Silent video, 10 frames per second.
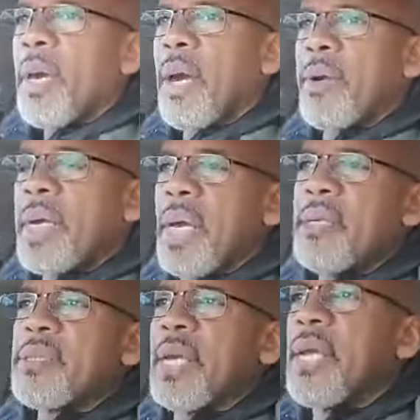
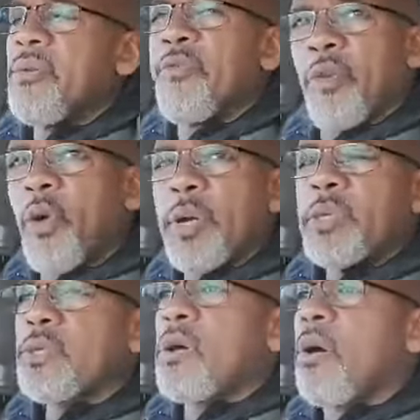hurricanes that hit
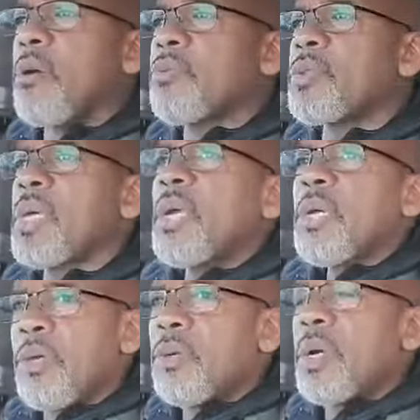Florida's coast,
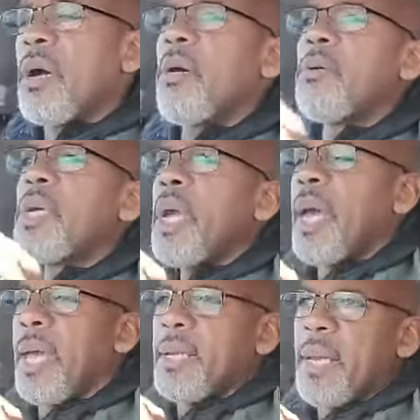Hugo,
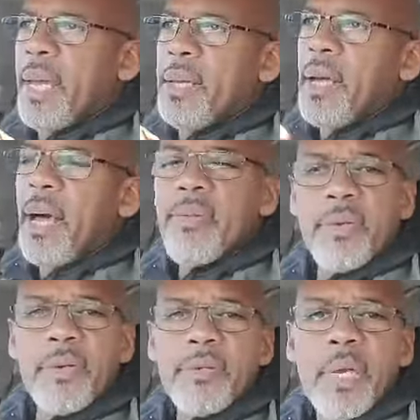and, and
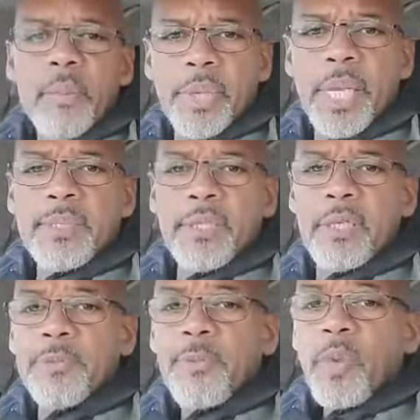other
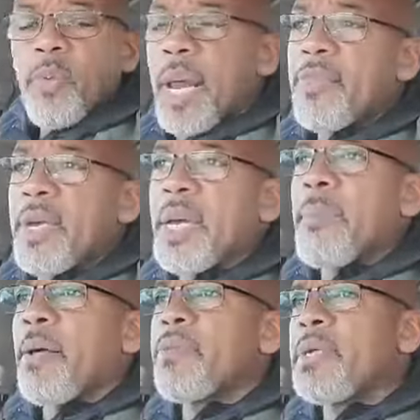places, when I think
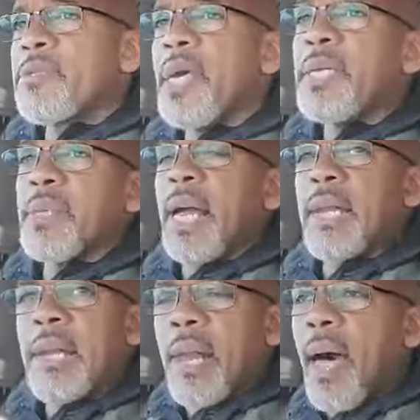about these things, a
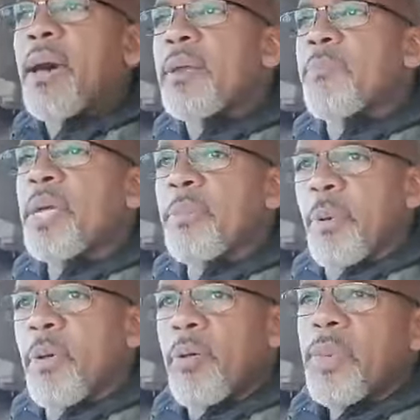lot of
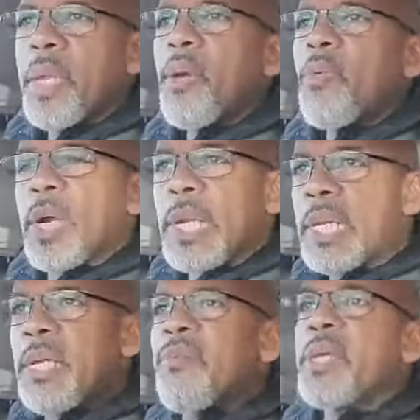people were
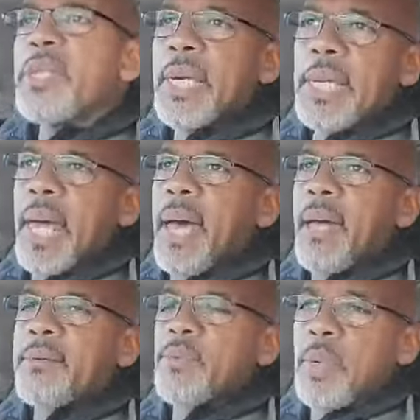living their
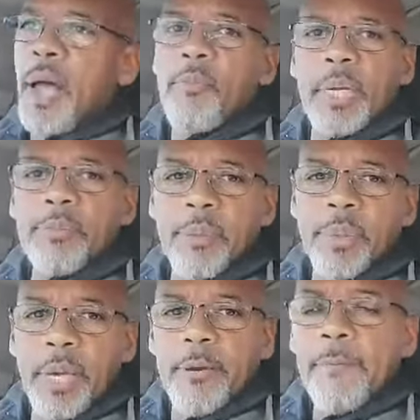lives without being
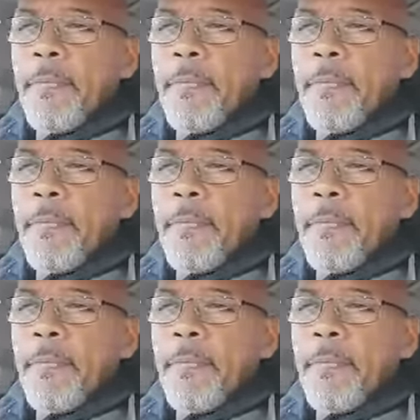prepared.